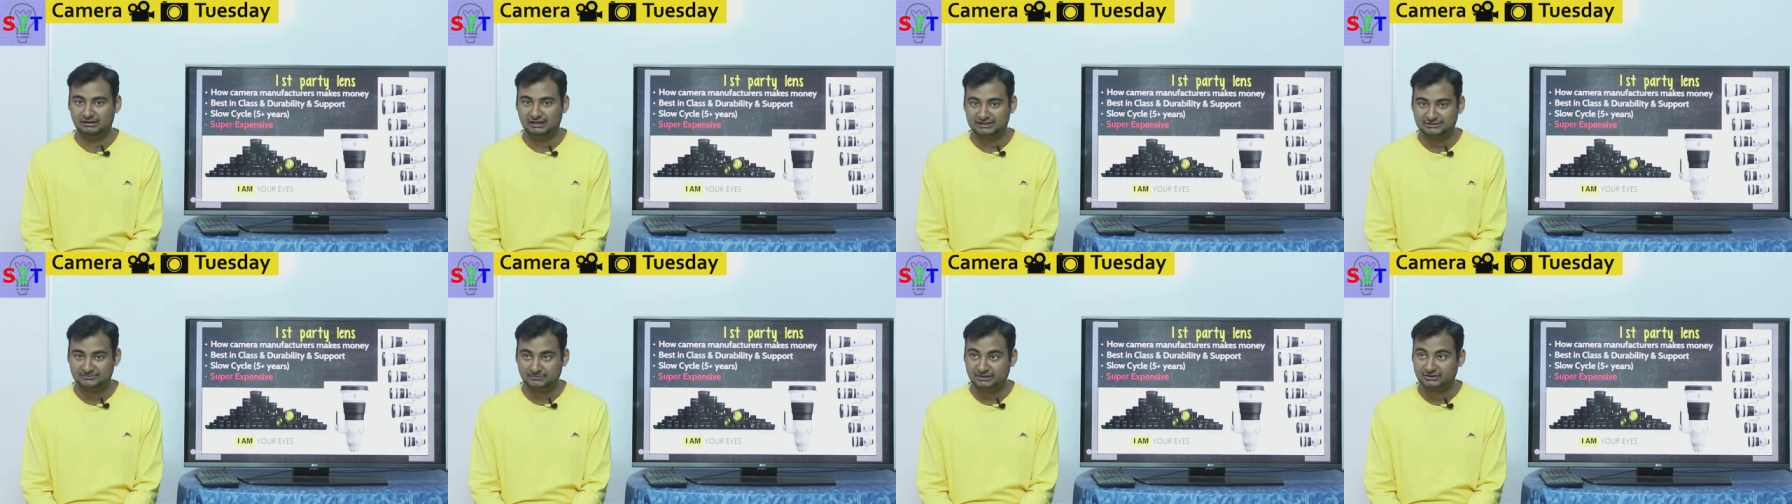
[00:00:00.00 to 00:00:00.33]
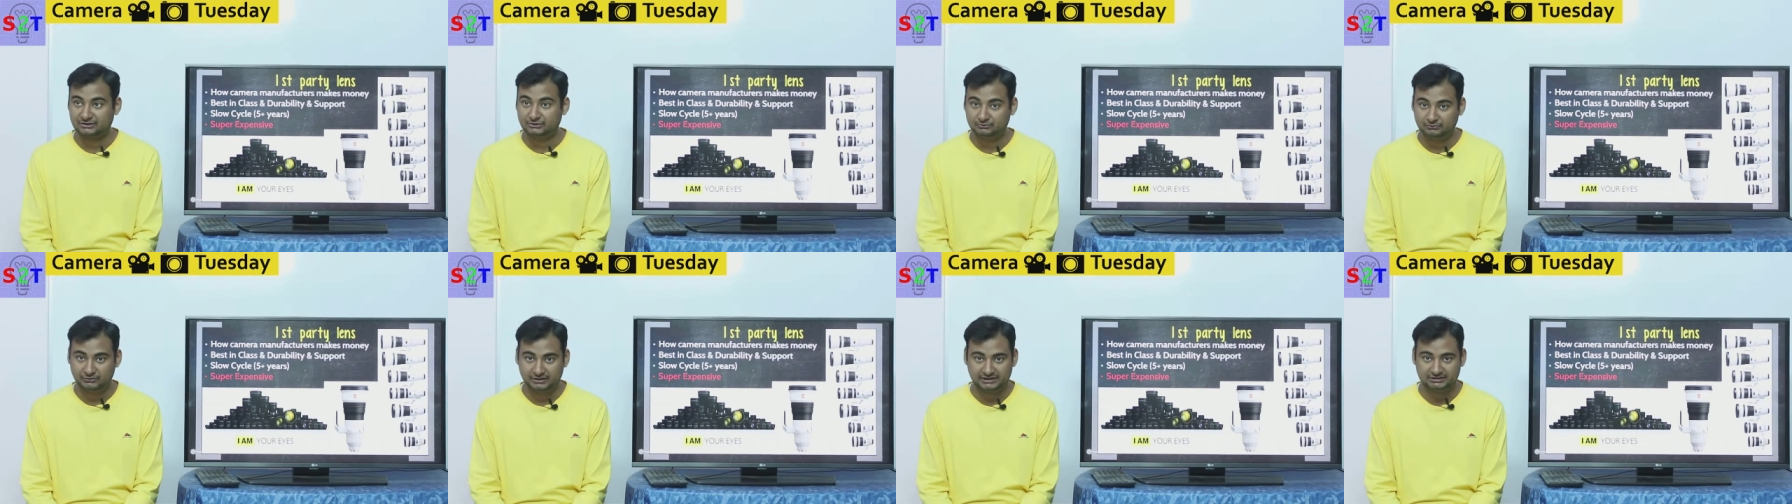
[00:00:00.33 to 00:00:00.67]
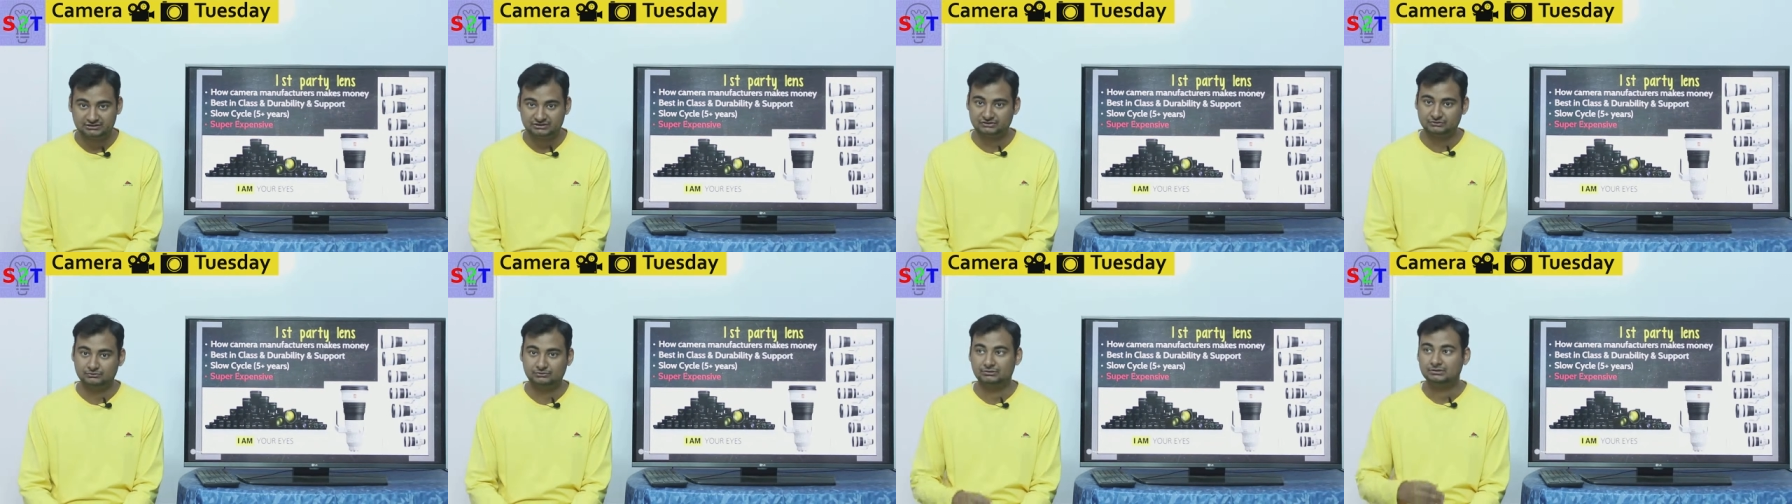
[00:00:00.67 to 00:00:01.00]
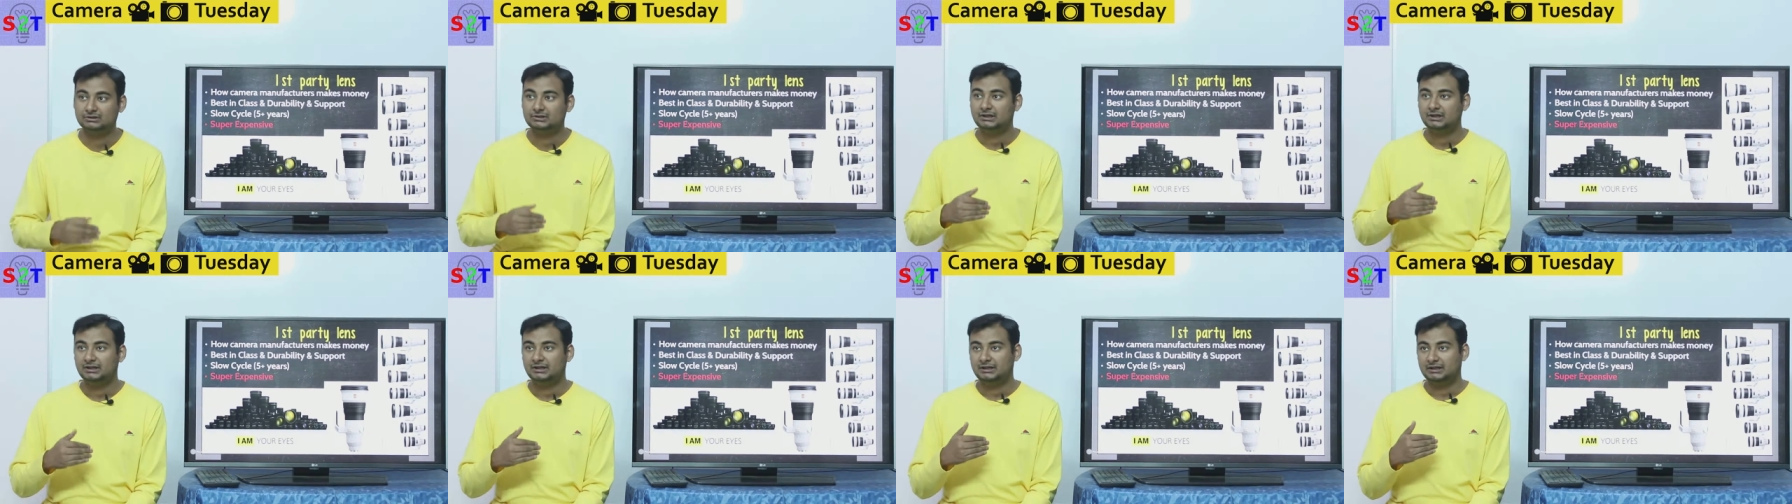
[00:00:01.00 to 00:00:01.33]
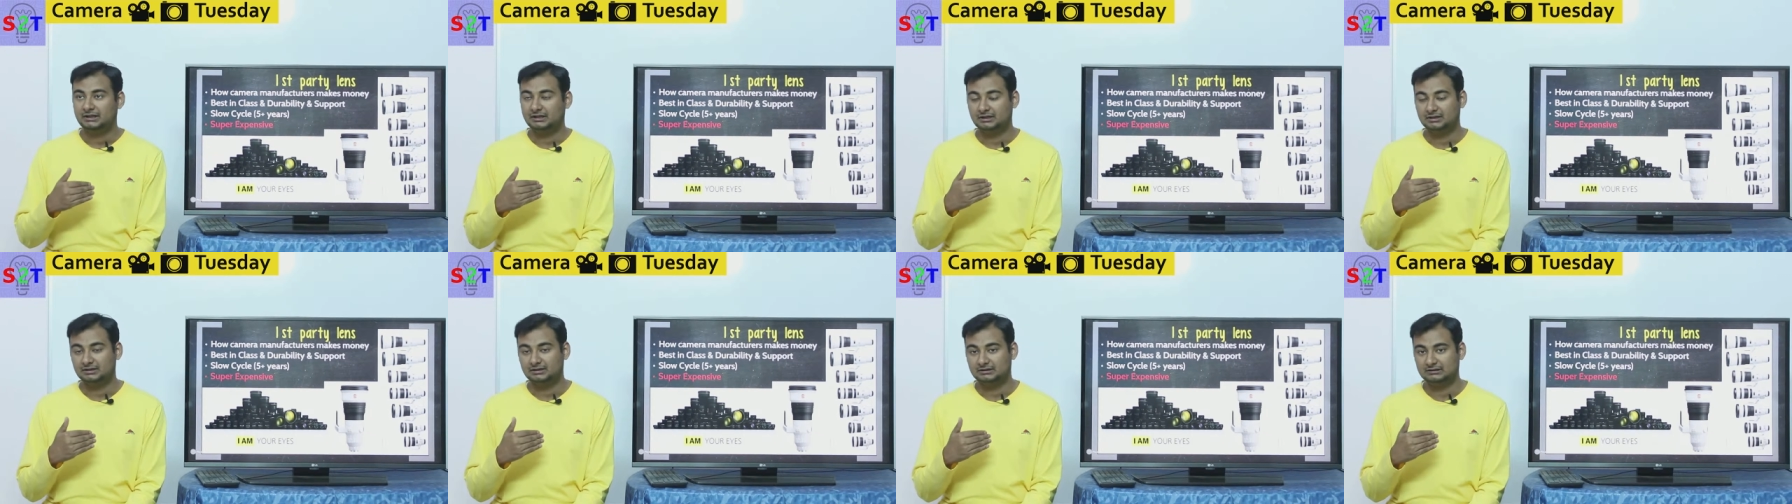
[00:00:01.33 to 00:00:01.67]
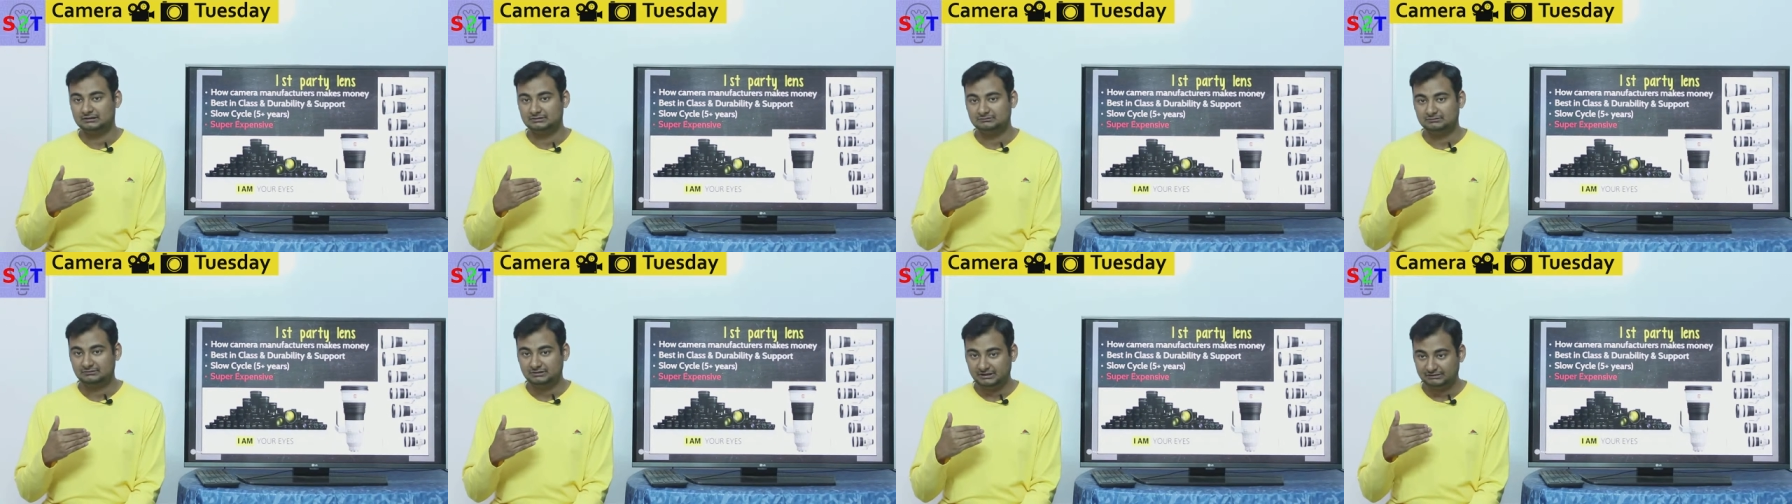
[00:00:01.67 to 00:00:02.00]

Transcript: expect to wait so uh,